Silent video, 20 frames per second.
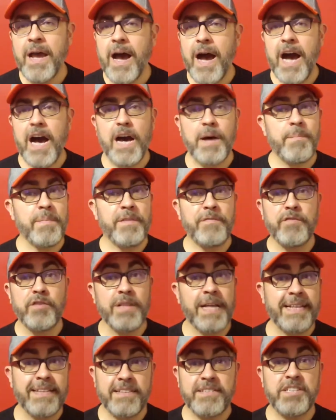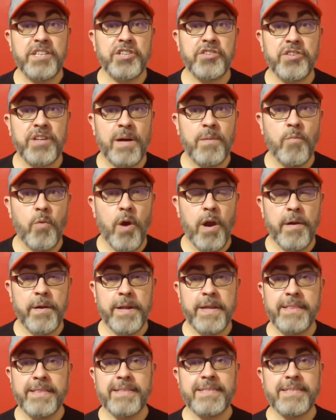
If you like the t-shirt I'm wearing,